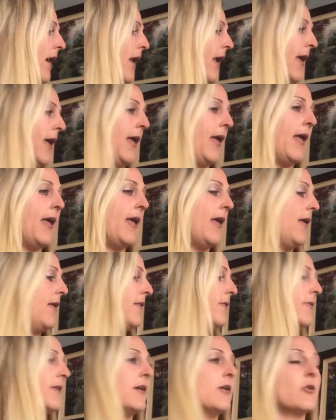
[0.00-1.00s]

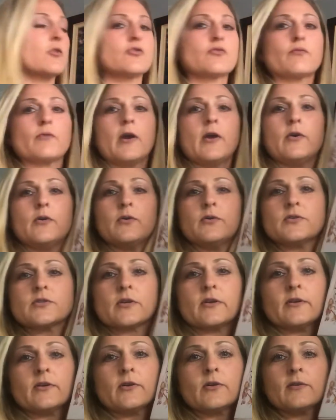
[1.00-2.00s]
And there's Rose
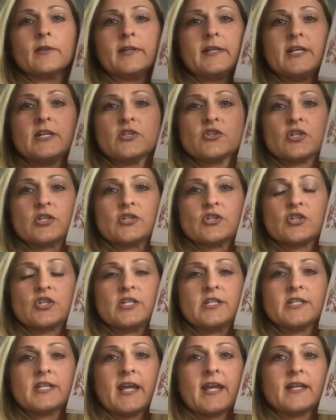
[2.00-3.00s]
on her leash and
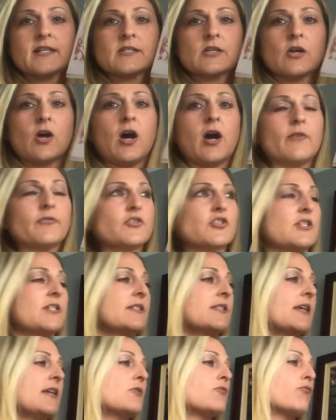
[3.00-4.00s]
she takes off. She
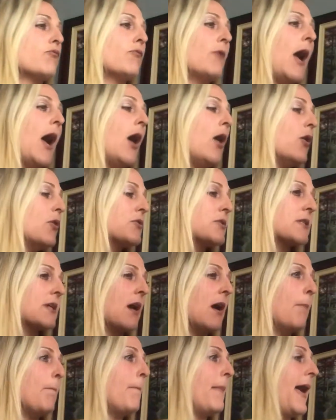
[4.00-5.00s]
says, Rose,
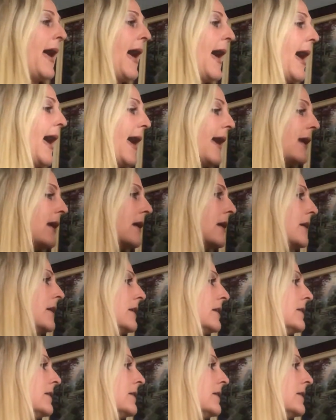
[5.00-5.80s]
come back!